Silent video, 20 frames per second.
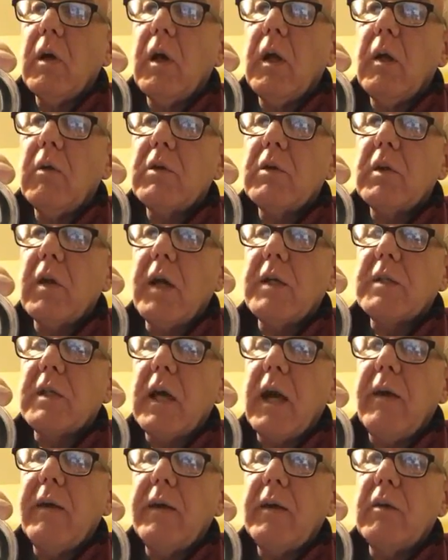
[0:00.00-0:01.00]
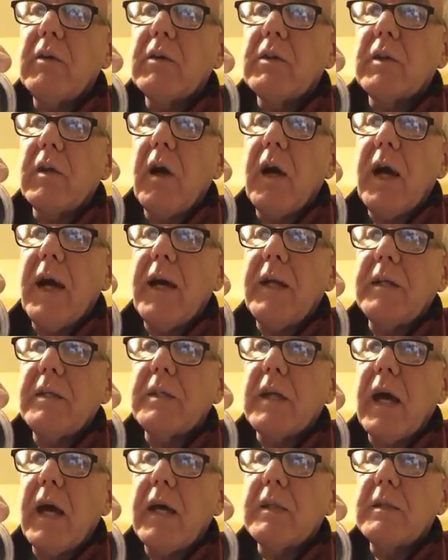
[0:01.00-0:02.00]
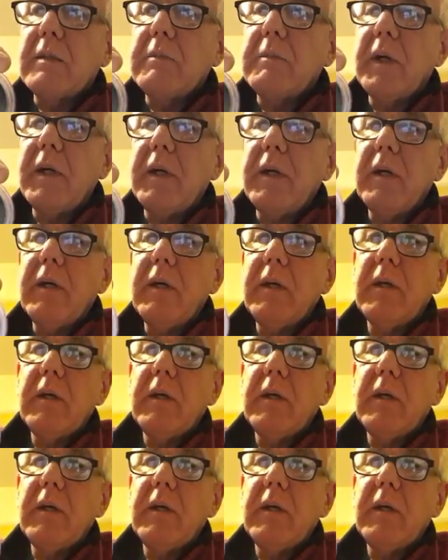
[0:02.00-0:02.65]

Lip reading: It looks like it's going. Looks like Andy's out to me.